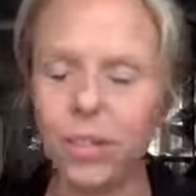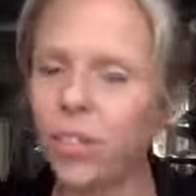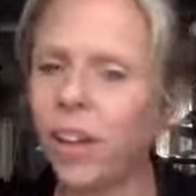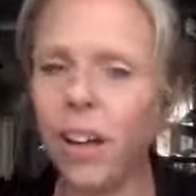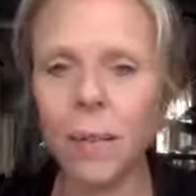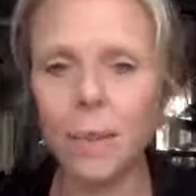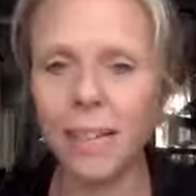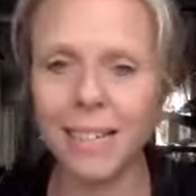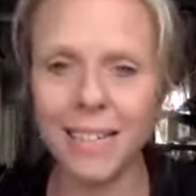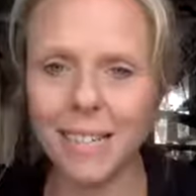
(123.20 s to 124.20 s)
you can't
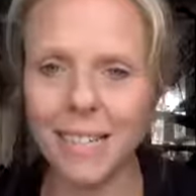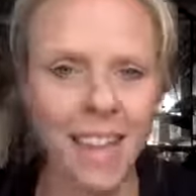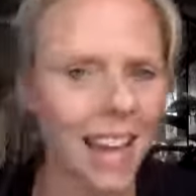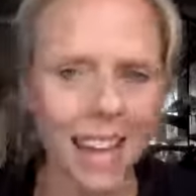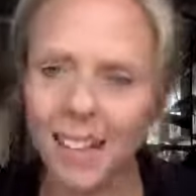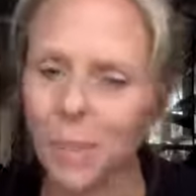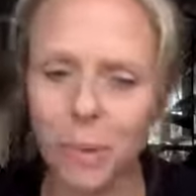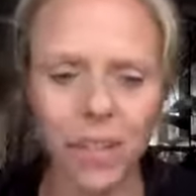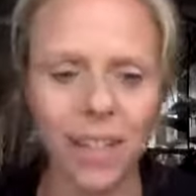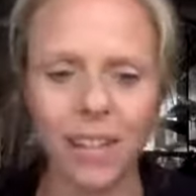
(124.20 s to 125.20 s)
be a leader to
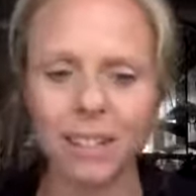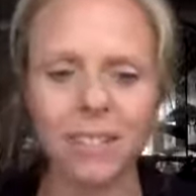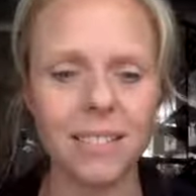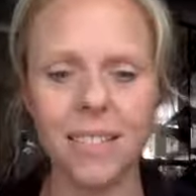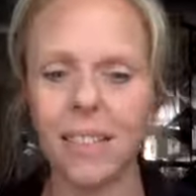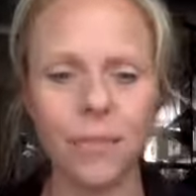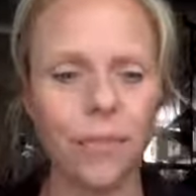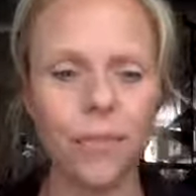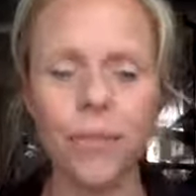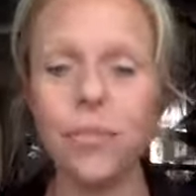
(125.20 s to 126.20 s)
anybody else
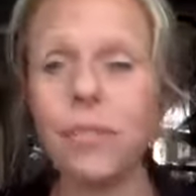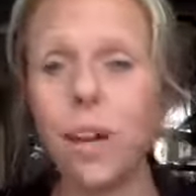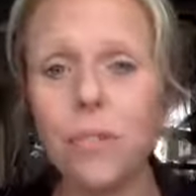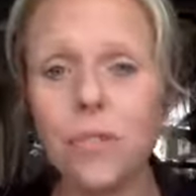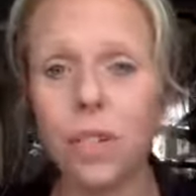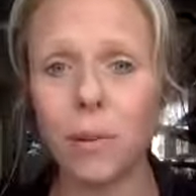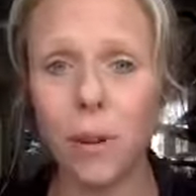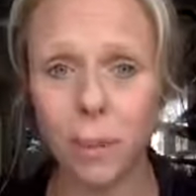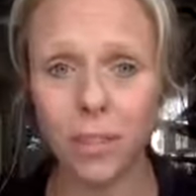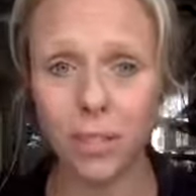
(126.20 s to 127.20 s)
if you don't show
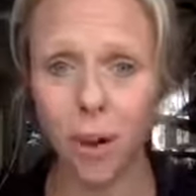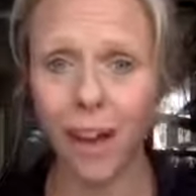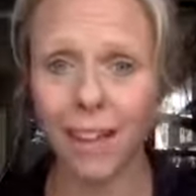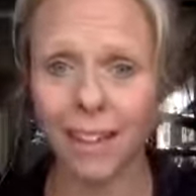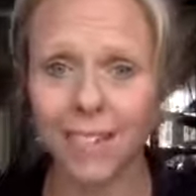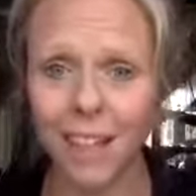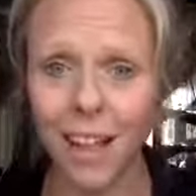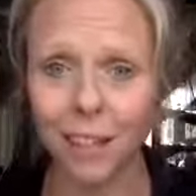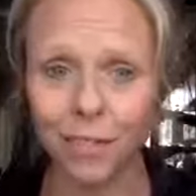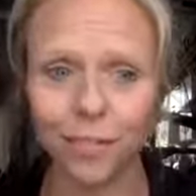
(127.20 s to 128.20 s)
up as your higher
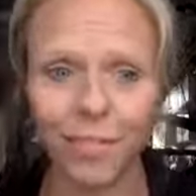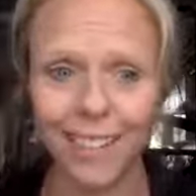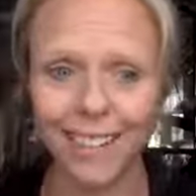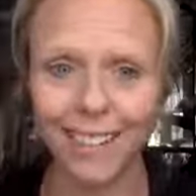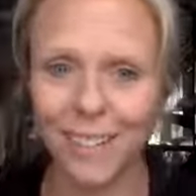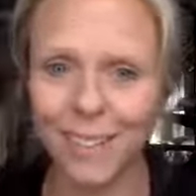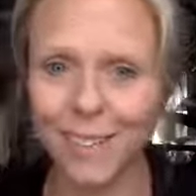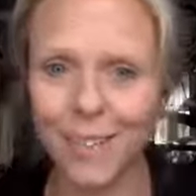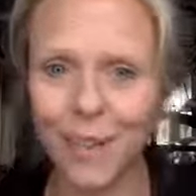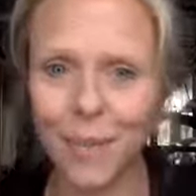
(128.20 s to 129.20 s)
self.
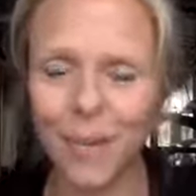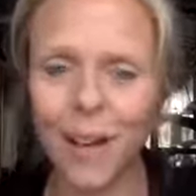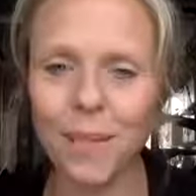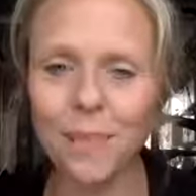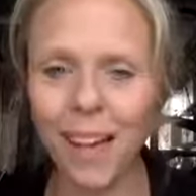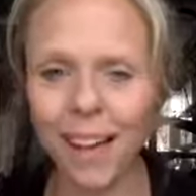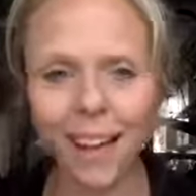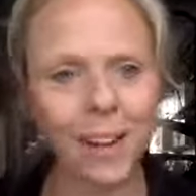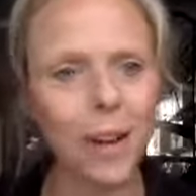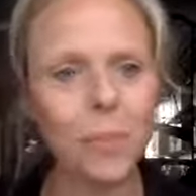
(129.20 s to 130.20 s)
So, um, yeah,
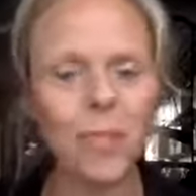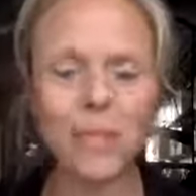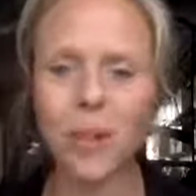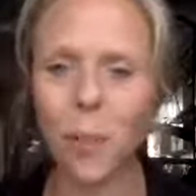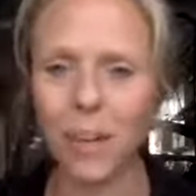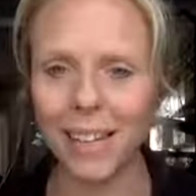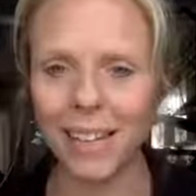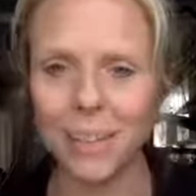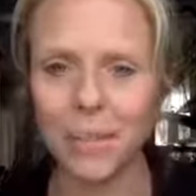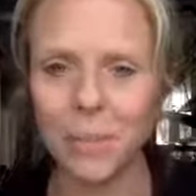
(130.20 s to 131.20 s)
I hope this topic
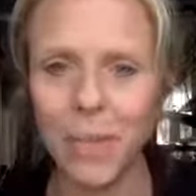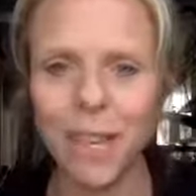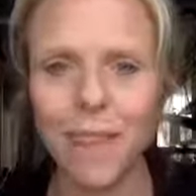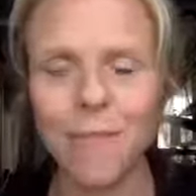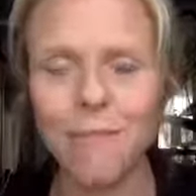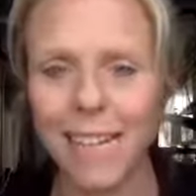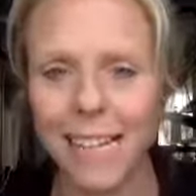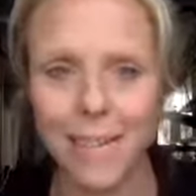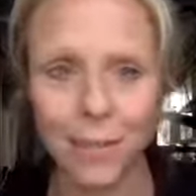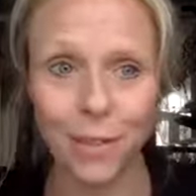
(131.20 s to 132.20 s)
is going to be
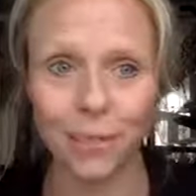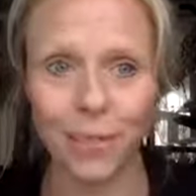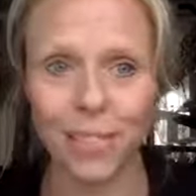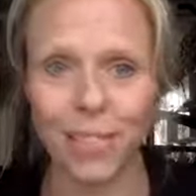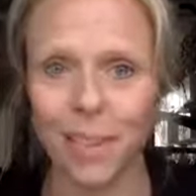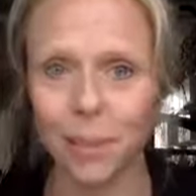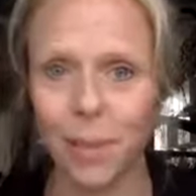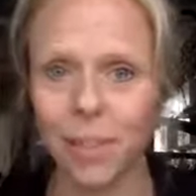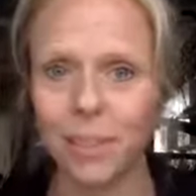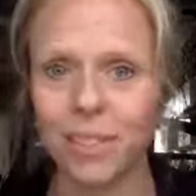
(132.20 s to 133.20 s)
really useful today
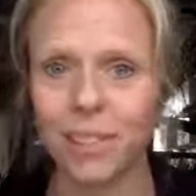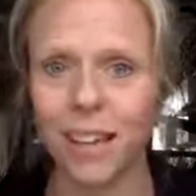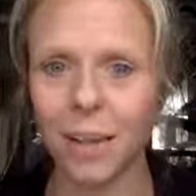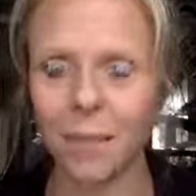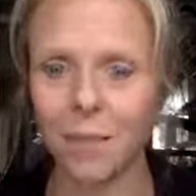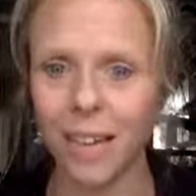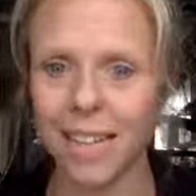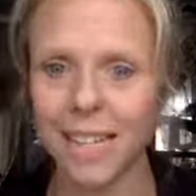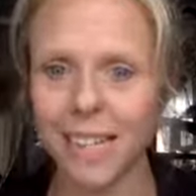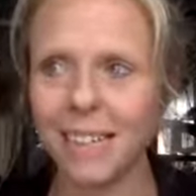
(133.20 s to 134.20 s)
because I'm
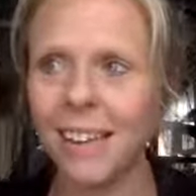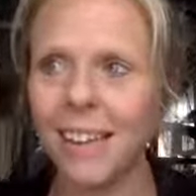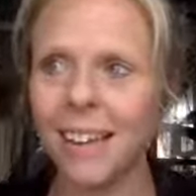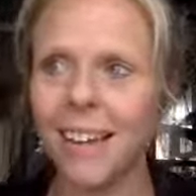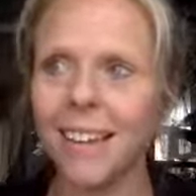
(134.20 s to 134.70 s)
finding